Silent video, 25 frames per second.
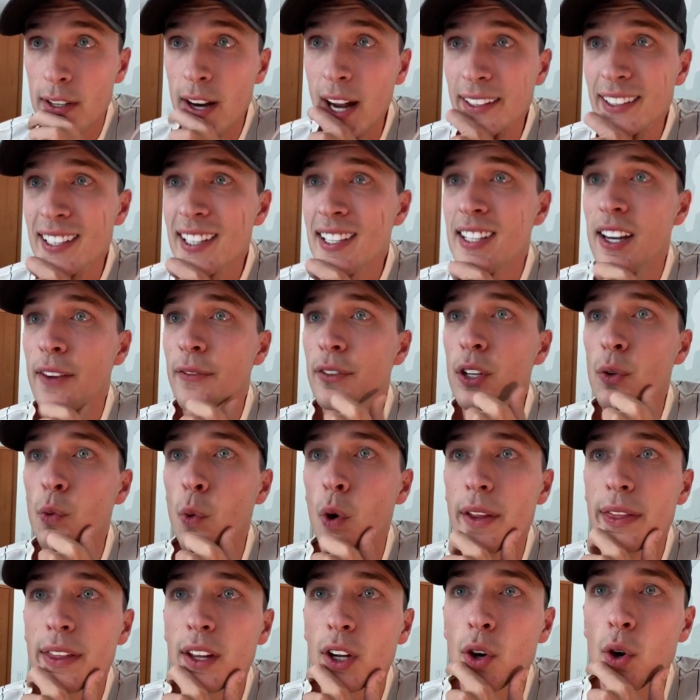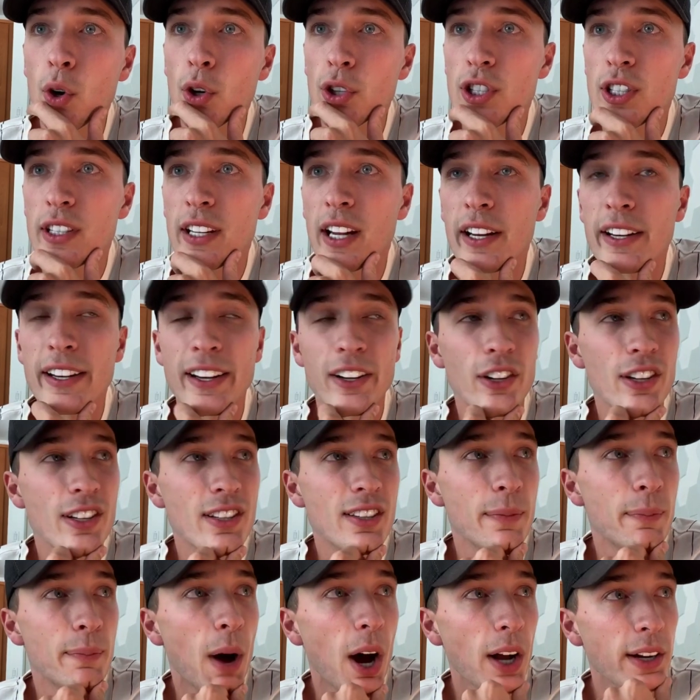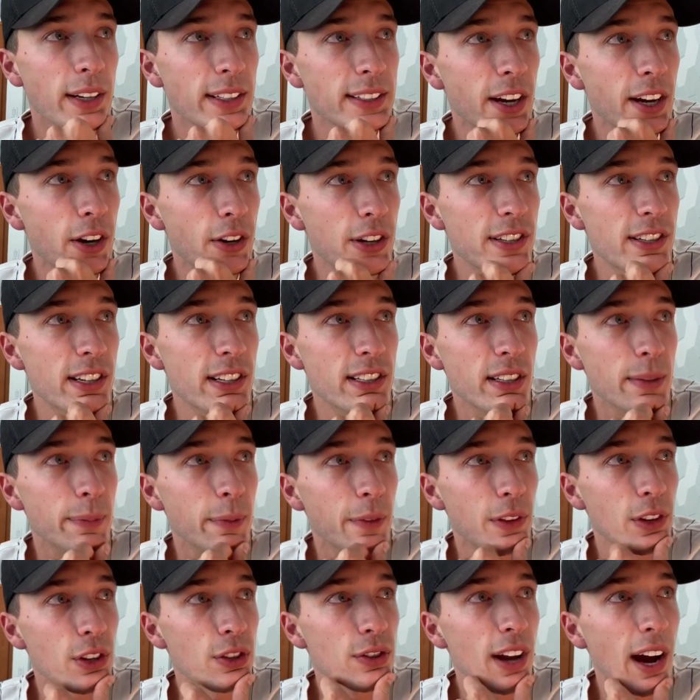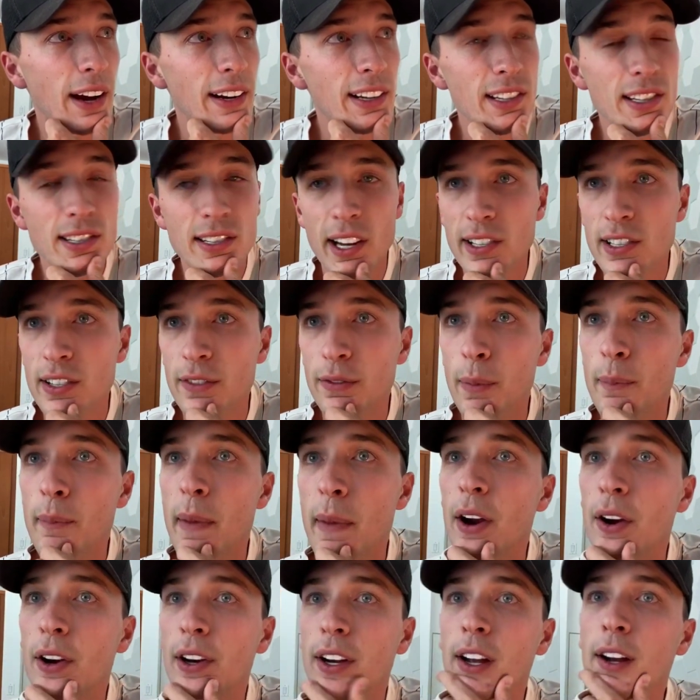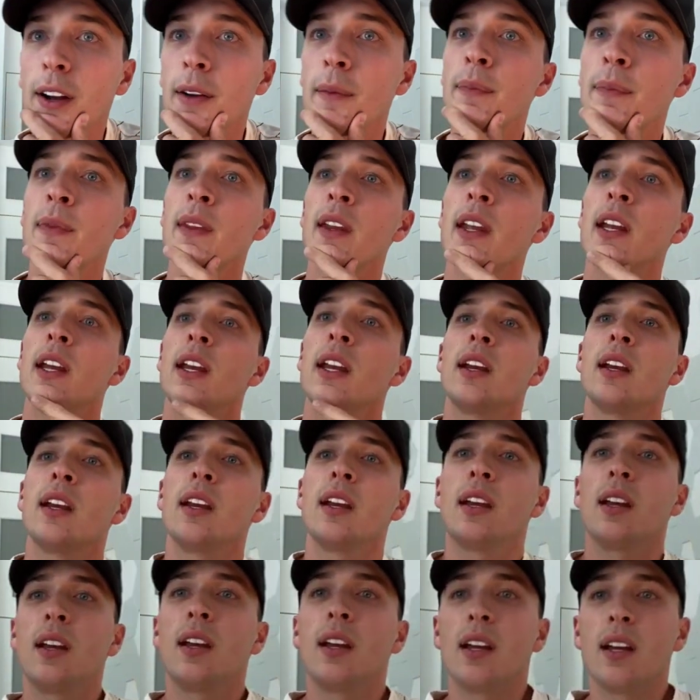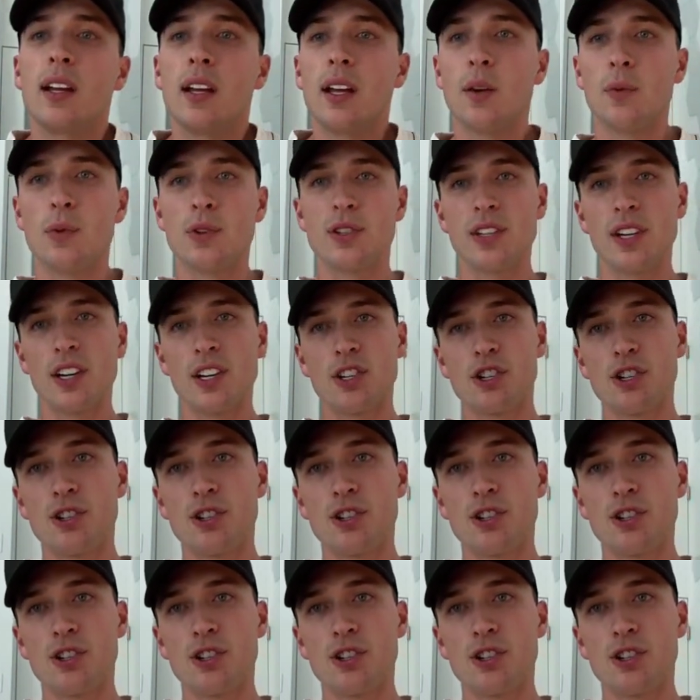1971, the gold standard is the monetary system of the United States of America. It was